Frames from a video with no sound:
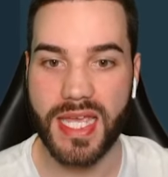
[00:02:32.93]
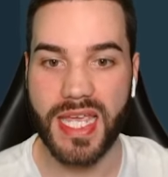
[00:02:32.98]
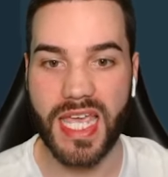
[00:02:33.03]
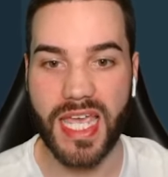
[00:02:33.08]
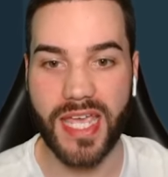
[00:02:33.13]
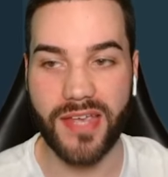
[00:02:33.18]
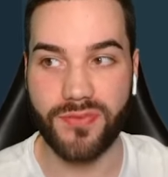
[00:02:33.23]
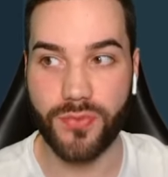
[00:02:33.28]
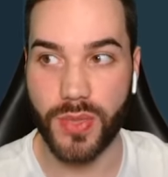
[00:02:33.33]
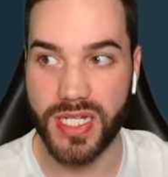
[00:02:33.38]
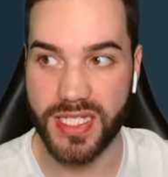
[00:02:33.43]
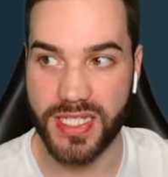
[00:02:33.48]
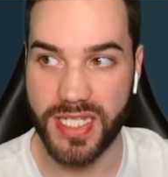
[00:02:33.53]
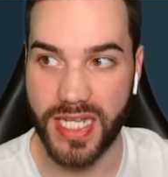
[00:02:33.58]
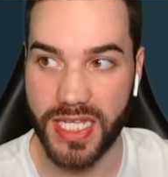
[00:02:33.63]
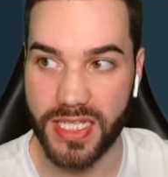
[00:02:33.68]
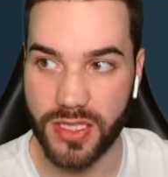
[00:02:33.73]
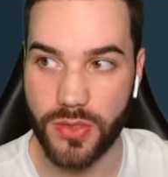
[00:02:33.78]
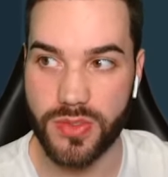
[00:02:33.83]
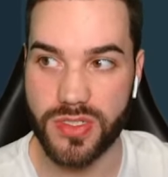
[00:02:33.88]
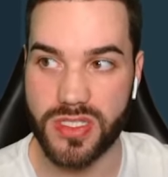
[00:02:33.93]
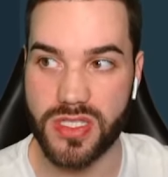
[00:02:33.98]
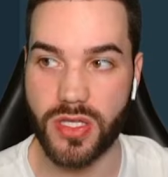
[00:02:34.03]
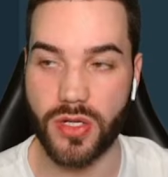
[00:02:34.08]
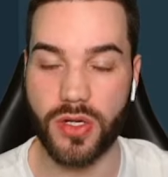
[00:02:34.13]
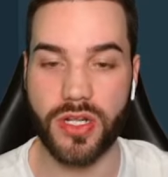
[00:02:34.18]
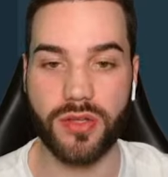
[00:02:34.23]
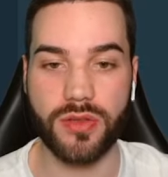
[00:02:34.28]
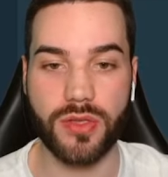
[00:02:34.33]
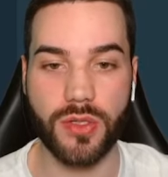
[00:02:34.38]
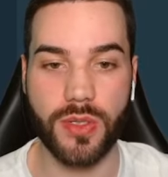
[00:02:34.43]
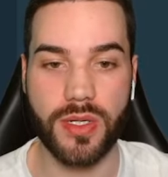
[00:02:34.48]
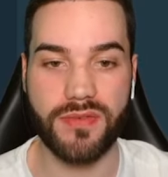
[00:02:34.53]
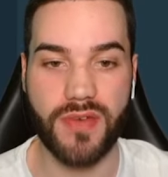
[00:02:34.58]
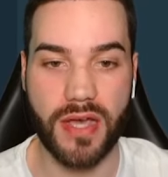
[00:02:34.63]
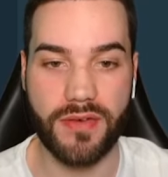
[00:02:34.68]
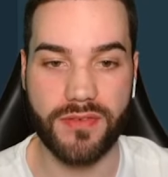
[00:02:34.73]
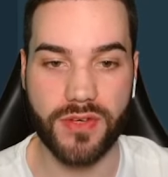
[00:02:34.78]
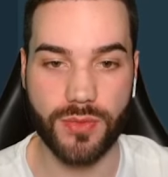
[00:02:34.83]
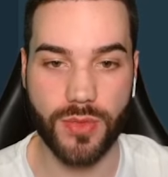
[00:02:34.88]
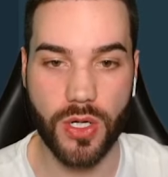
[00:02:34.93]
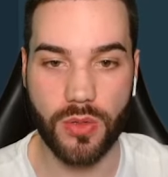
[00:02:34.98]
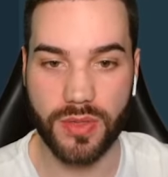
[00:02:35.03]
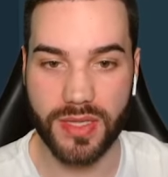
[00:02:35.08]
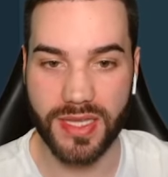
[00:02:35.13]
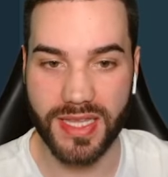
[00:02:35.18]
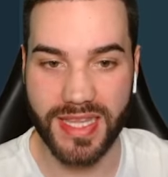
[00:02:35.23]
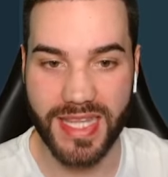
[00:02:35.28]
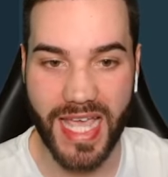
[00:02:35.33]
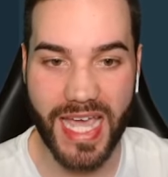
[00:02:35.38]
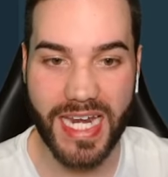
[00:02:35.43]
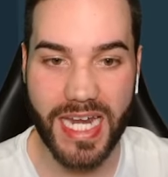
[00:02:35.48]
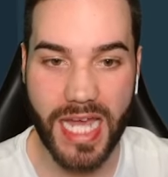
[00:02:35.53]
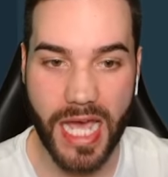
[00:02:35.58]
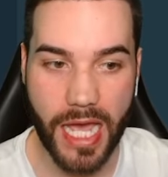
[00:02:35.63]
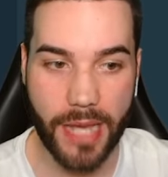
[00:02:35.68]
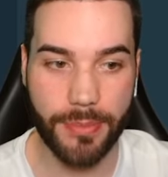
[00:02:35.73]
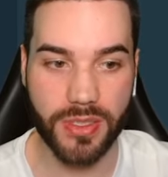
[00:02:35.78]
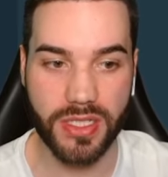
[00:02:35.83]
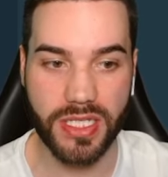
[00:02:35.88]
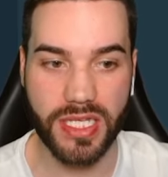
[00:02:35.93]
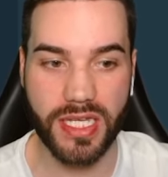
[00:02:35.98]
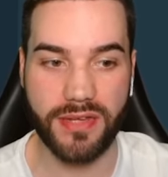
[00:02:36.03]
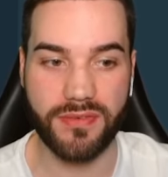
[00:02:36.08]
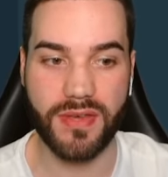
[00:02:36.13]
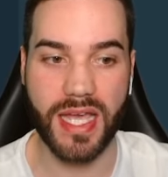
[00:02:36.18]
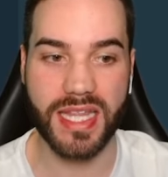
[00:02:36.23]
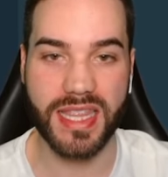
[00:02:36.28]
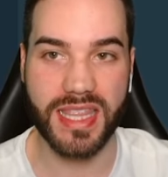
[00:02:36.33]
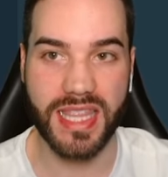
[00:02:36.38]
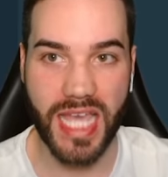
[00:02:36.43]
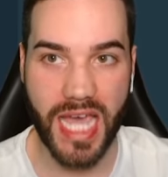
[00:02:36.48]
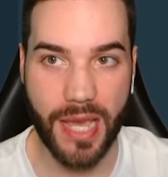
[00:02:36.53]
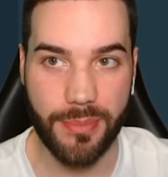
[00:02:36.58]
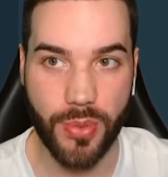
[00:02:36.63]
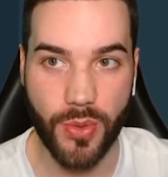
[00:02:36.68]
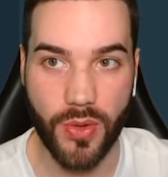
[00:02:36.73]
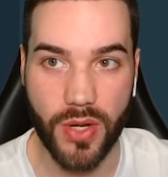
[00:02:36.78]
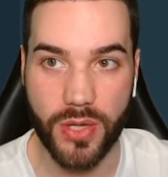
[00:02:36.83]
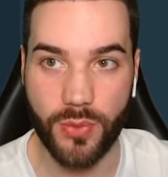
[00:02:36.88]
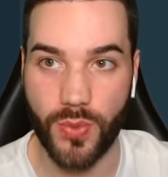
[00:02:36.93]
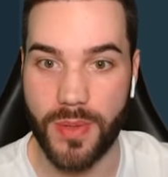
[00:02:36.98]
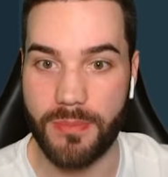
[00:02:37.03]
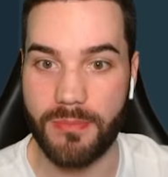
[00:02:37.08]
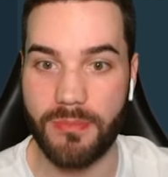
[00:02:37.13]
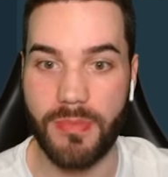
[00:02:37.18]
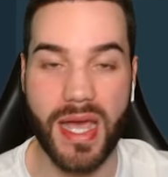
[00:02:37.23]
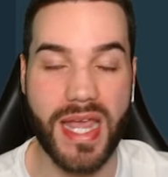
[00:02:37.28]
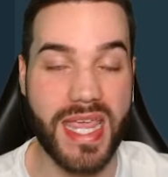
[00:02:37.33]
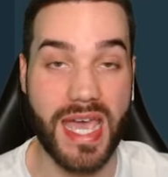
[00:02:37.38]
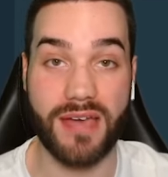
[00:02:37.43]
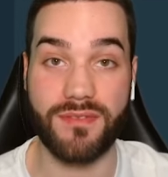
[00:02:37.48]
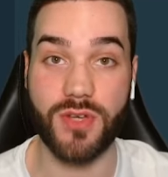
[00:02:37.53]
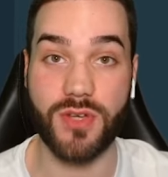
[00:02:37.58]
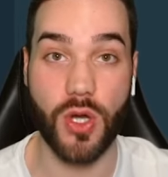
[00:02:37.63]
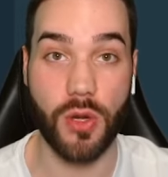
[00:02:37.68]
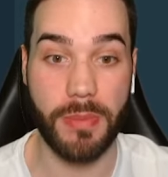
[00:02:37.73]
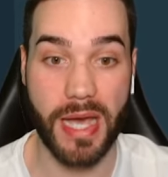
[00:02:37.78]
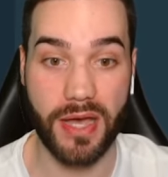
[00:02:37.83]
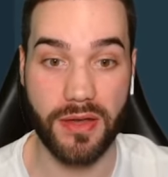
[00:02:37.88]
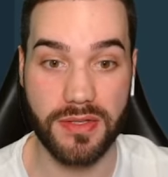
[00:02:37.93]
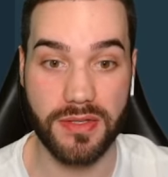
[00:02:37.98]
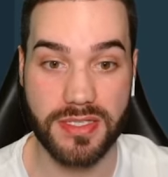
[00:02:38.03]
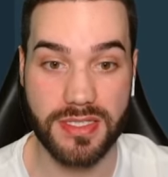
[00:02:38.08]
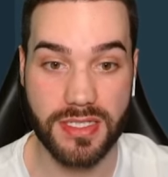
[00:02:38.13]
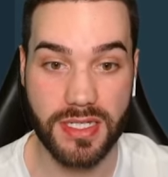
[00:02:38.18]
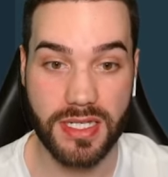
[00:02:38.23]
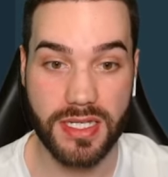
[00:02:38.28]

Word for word: If we did lose thirty or thirty-five in a row, then I believe at that point we might have no balance.